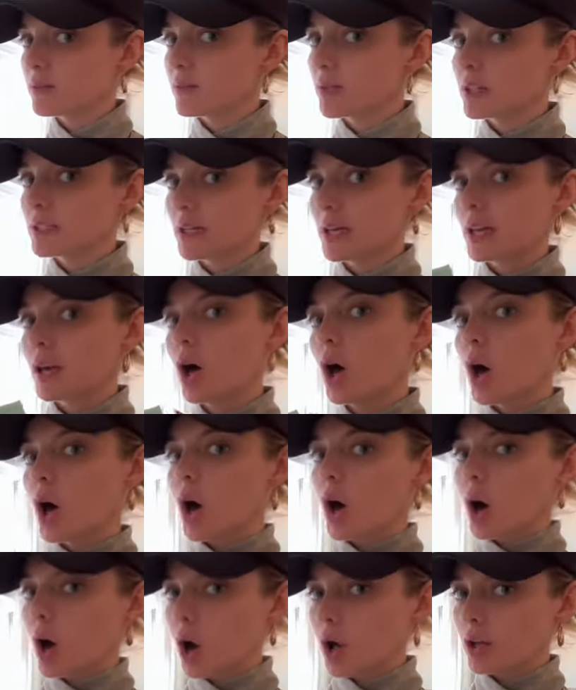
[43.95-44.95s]
in
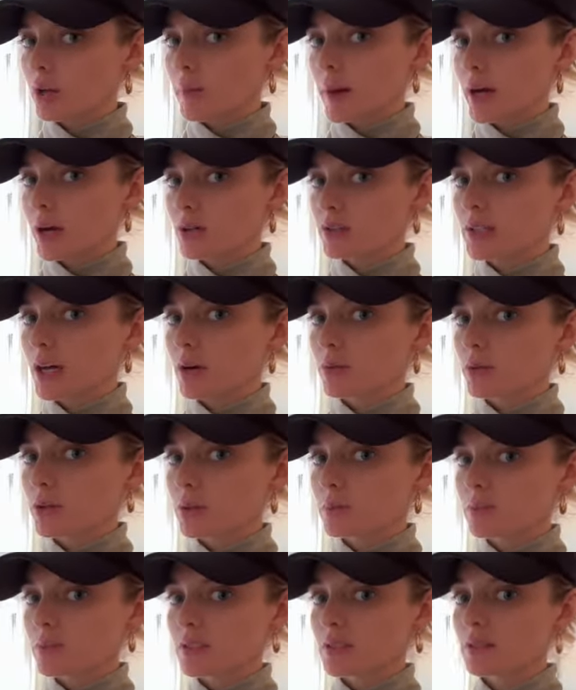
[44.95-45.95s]
all of my hotel rooms.